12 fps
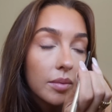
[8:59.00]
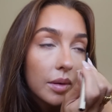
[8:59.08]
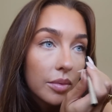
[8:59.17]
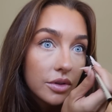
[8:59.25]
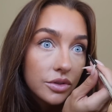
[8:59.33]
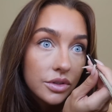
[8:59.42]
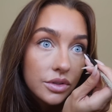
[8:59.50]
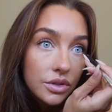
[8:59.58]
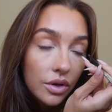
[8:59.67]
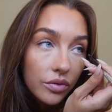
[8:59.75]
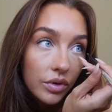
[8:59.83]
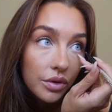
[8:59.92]
my bronzer is
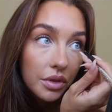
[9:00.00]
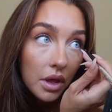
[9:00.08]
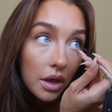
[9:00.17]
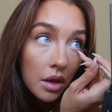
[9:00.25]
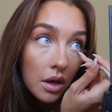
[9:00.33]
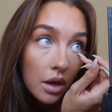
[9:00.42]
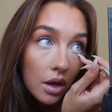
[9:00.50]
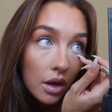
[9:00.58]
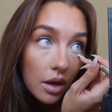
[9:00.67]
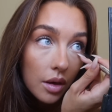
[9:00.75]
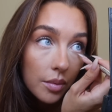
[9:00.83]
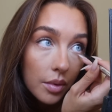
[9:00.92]
so filthy.
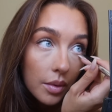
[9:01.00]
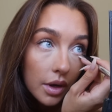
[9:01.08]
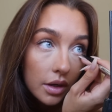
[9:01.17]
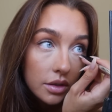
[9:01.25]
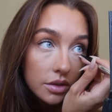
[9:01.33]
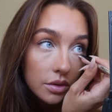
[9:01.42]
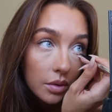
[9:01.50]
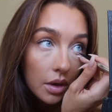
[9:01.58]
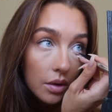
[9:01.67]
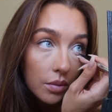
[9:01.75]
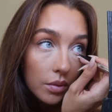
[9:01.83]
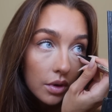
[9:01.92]
But we're gonna do
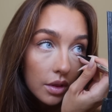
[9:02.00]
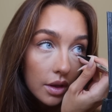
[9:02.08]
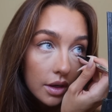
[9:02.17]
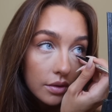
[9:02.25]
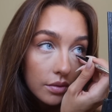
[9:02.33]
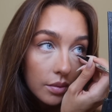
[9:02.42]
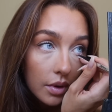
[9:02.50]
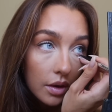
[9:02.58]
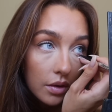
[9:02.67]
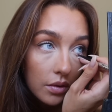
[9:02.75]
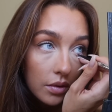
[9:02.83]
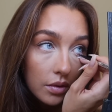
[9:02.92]
our waterline as
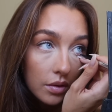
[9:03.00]
well.